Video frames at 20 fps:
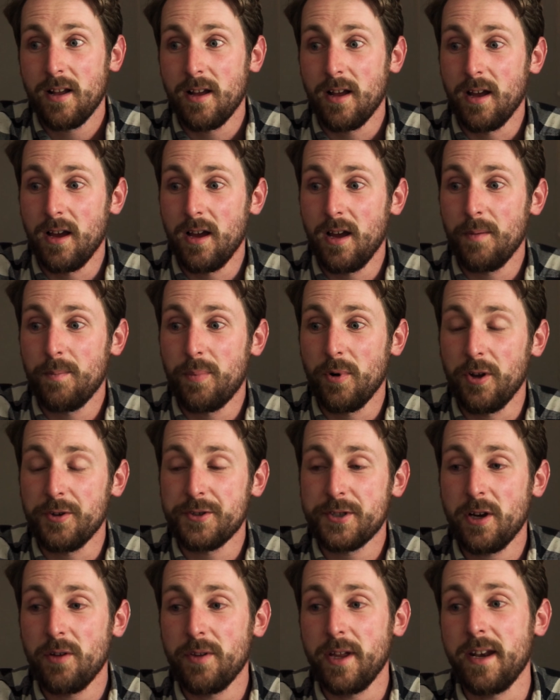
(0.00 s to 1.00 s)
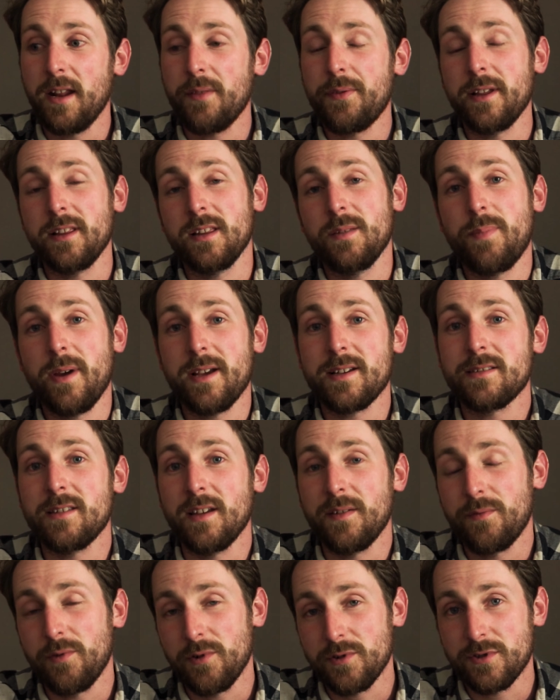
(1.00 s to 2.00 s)
But until then, I think the best
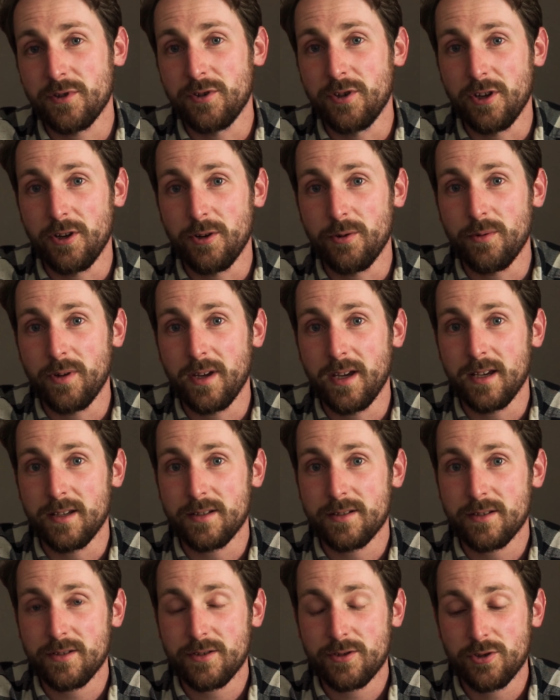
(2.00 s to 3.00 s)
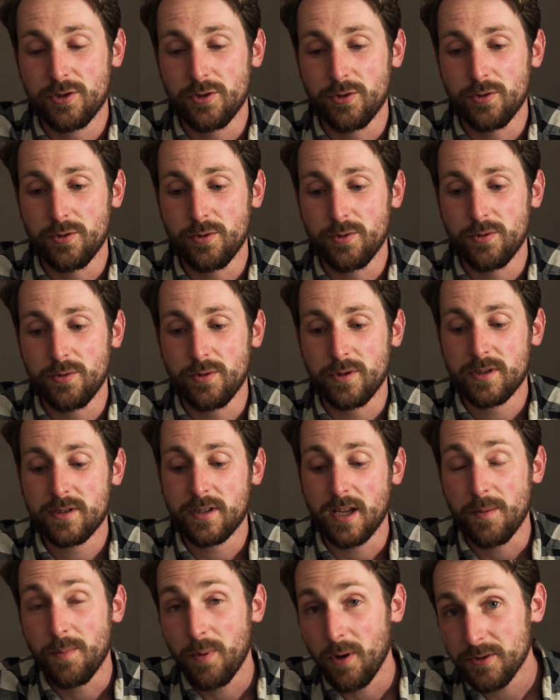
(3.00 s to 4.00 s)
thing for us to do is to
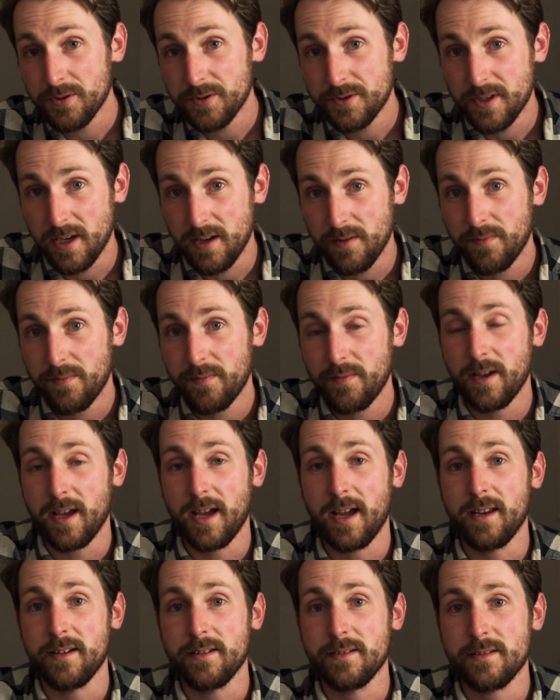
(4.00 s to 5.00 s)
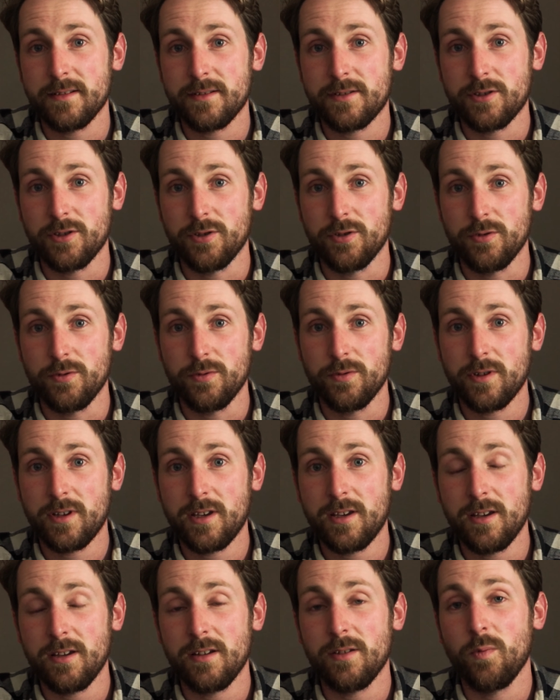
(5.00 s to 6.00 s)
stay positive and to
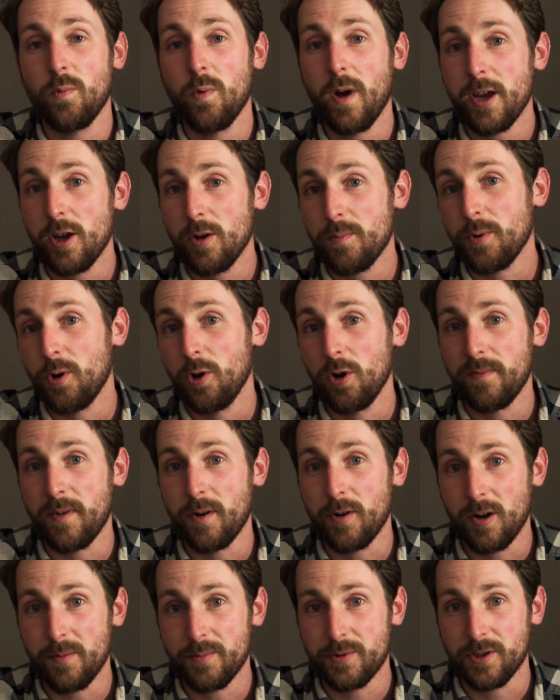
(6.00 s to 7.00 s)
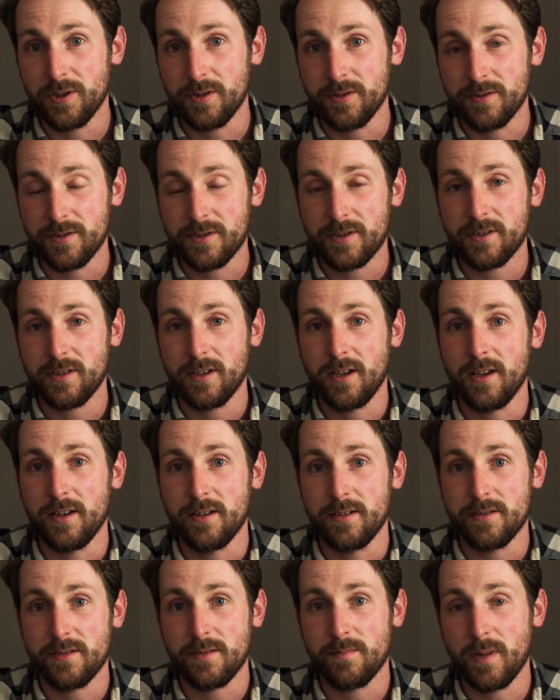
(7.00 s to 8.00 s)
weigh up all of our options
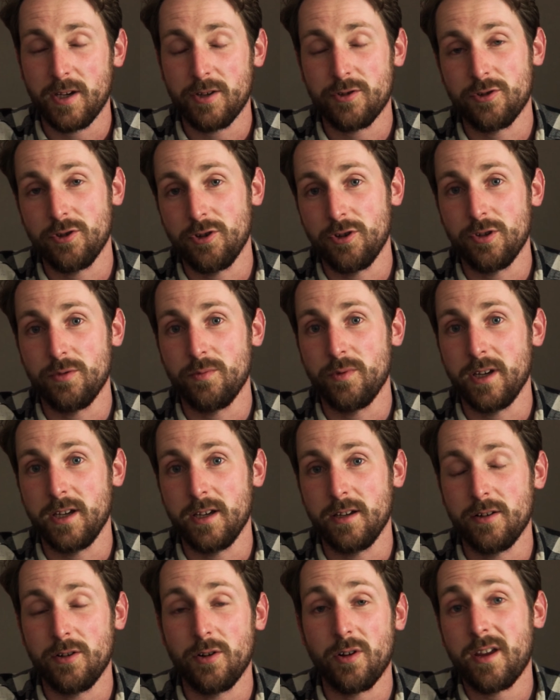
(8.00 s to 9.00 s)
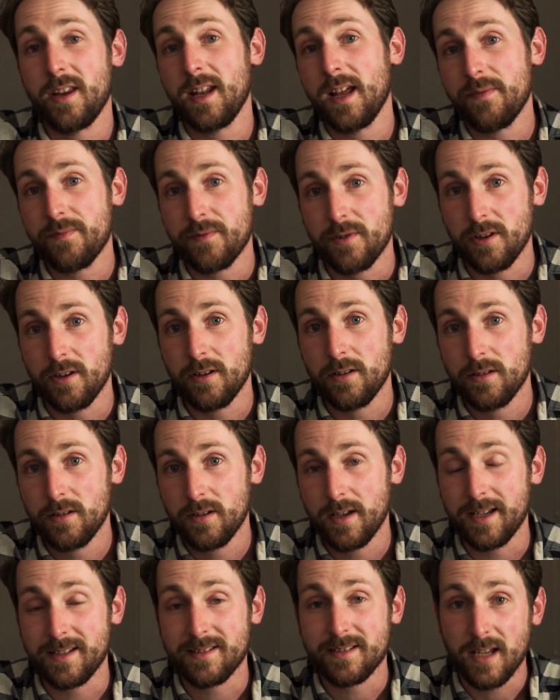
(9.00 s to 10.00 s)
and make sure that we're looking after
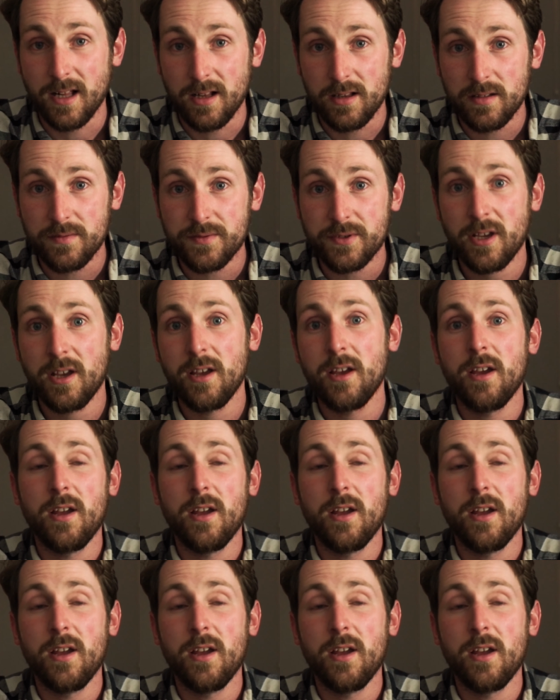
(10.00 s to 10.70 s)
ourselves,